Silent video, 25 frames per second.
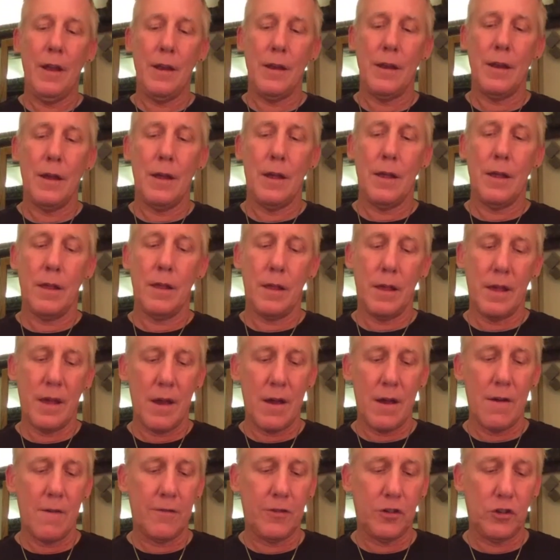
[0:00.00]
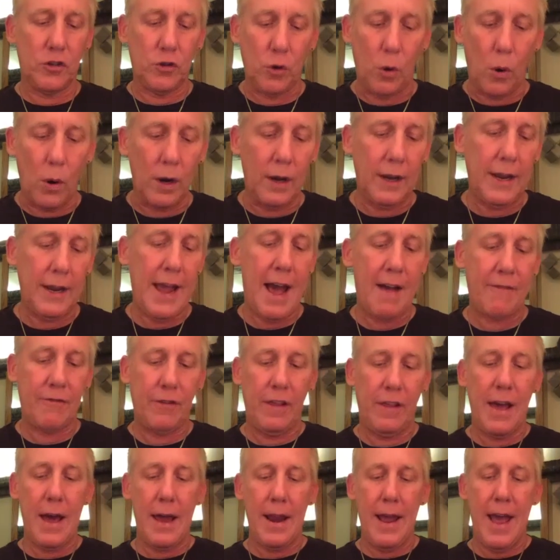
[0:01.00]
But shortly
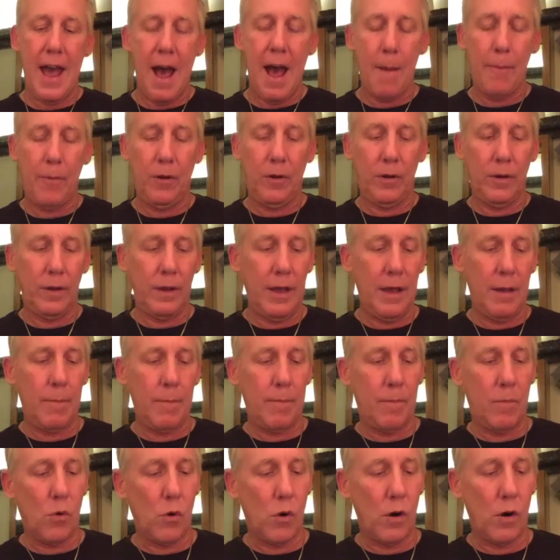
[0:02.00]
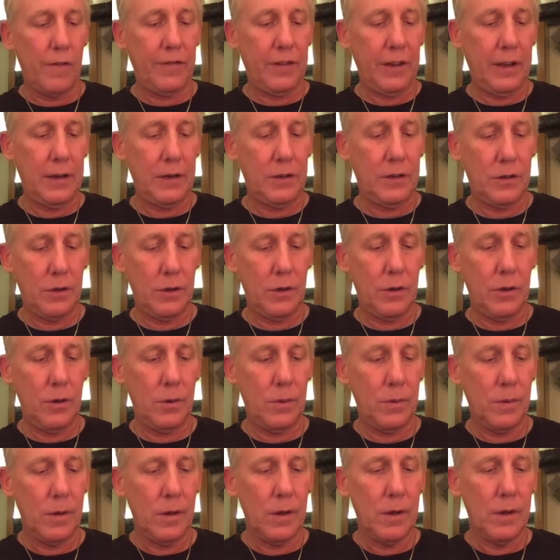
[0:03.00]
after that happened, it morphed
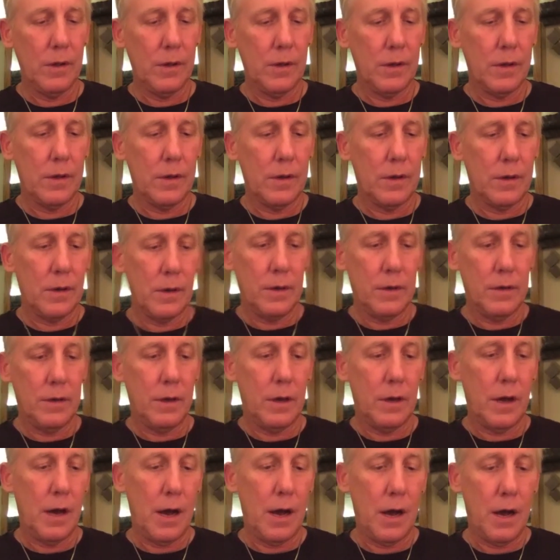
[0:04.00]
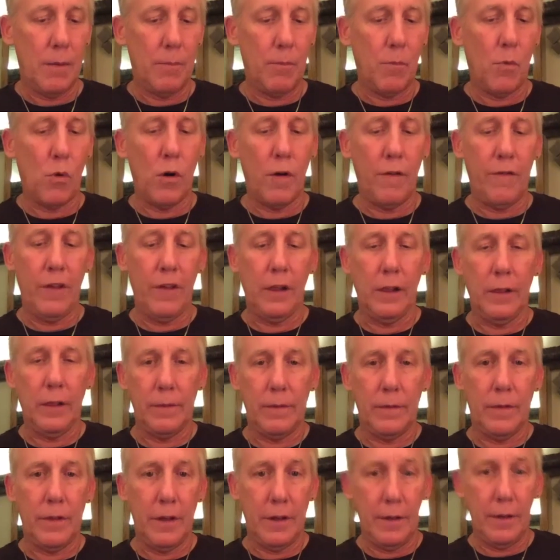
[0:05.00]
into more of
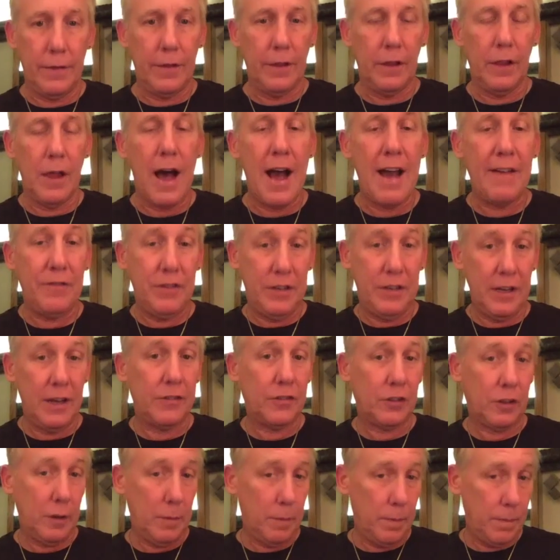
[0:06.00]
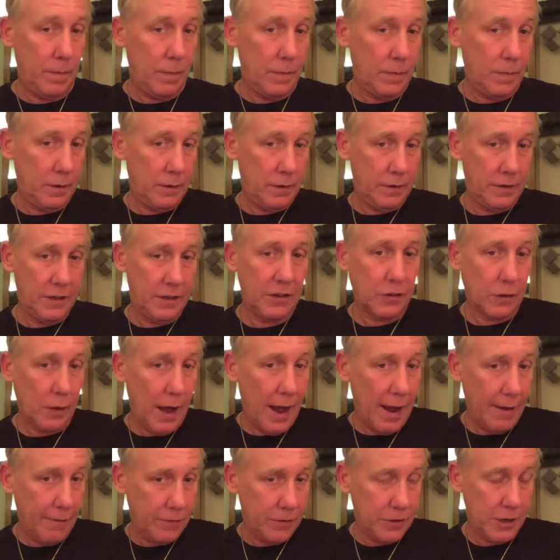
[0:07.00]
the live disc, the
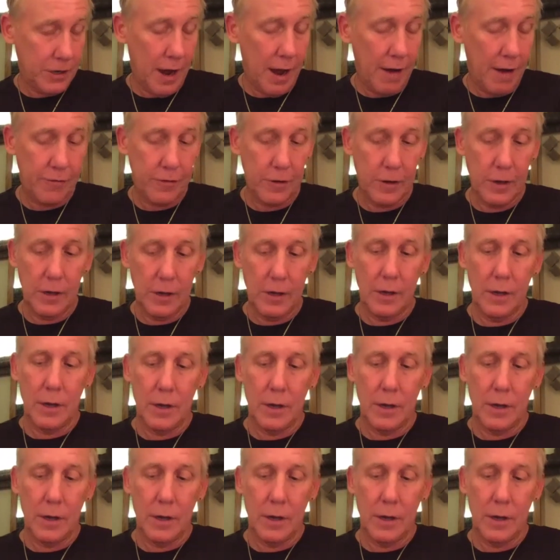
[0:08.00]
disc live stuff.